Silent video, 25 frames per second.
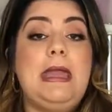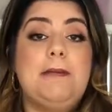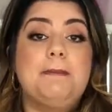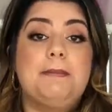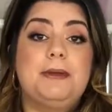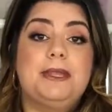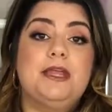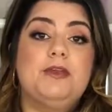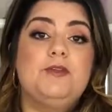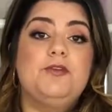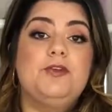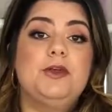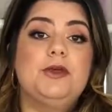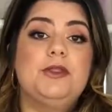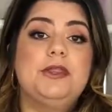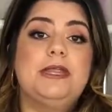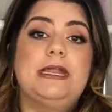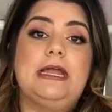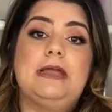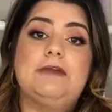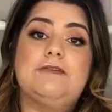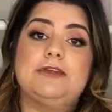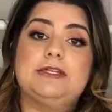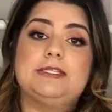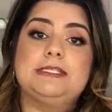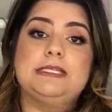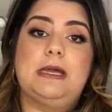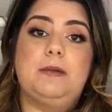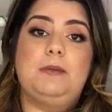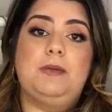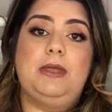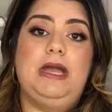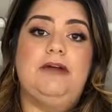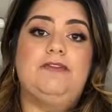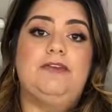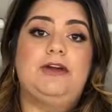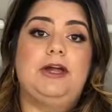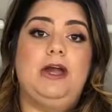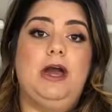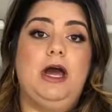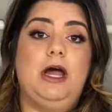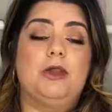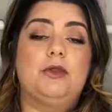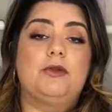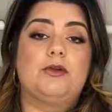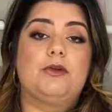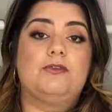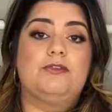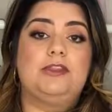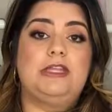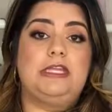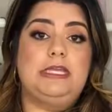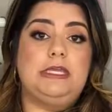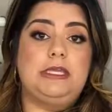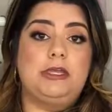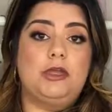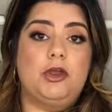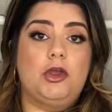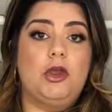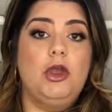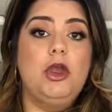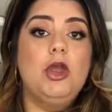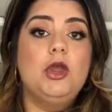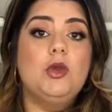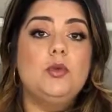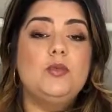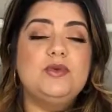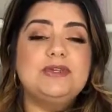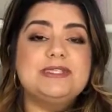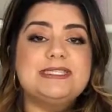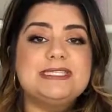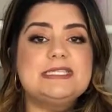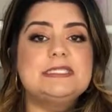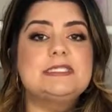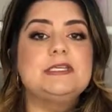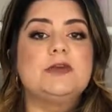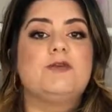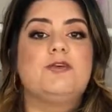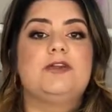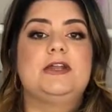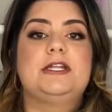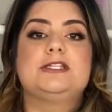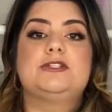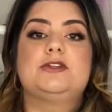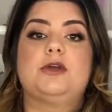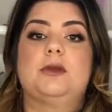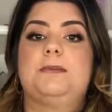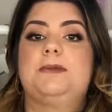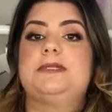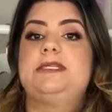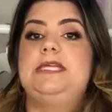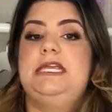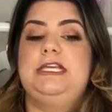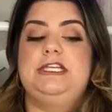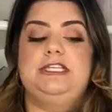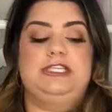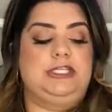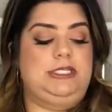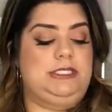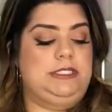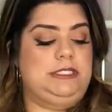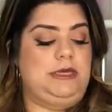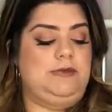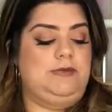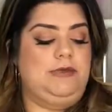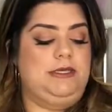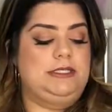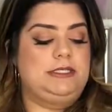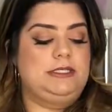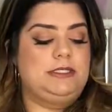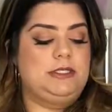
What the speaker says: but I feel that every time we have a color of the year, we see different interpretations of it.